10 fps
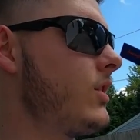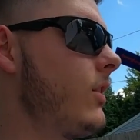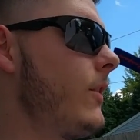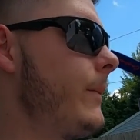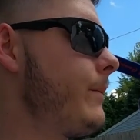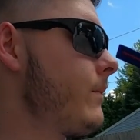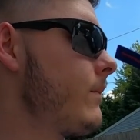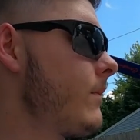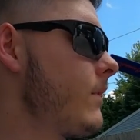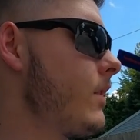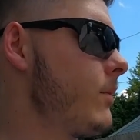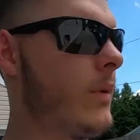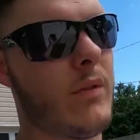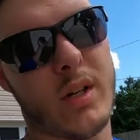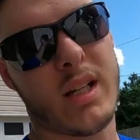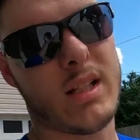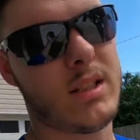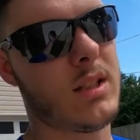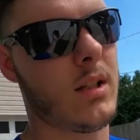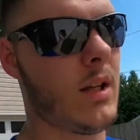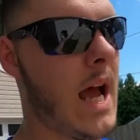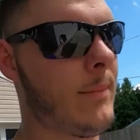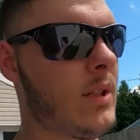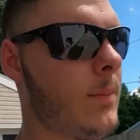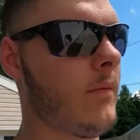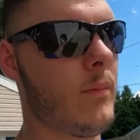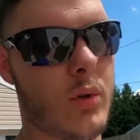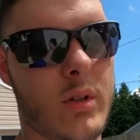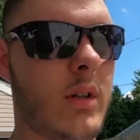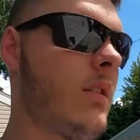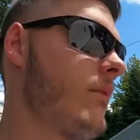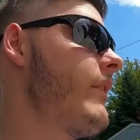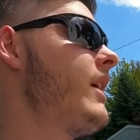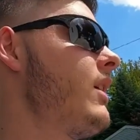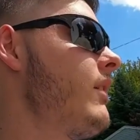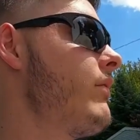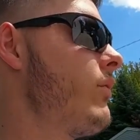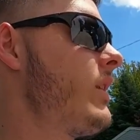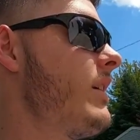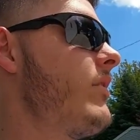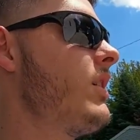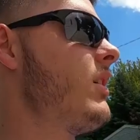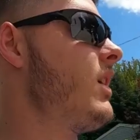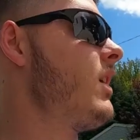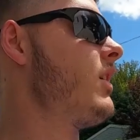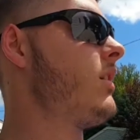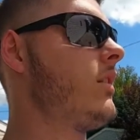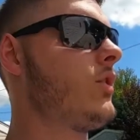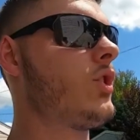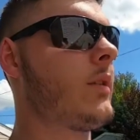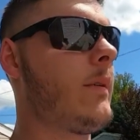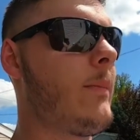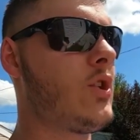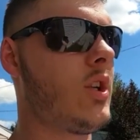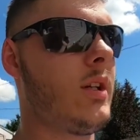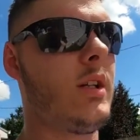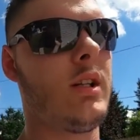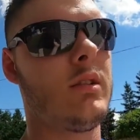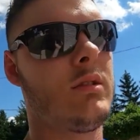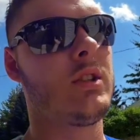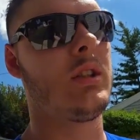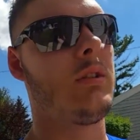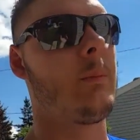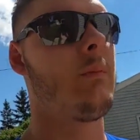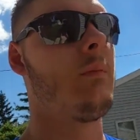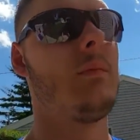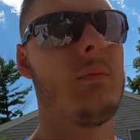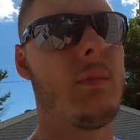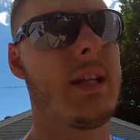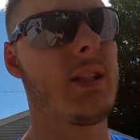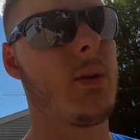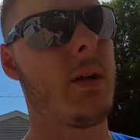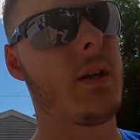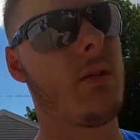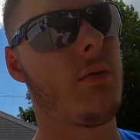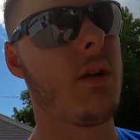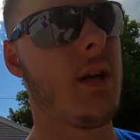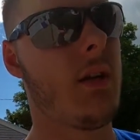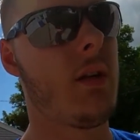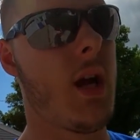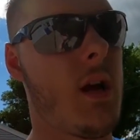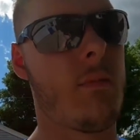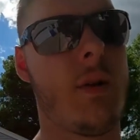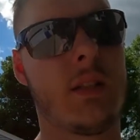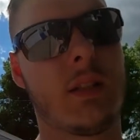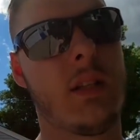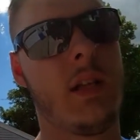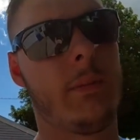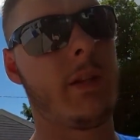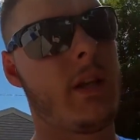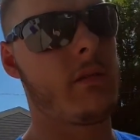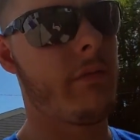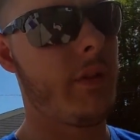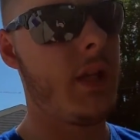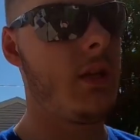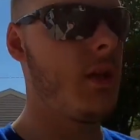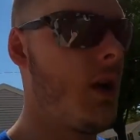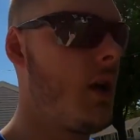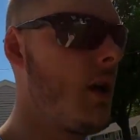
So, or before I get this thing hopped up even more. Fair enough, whatever. Truck might be traded in, so that's a quick rundown on basically the update on the fleet.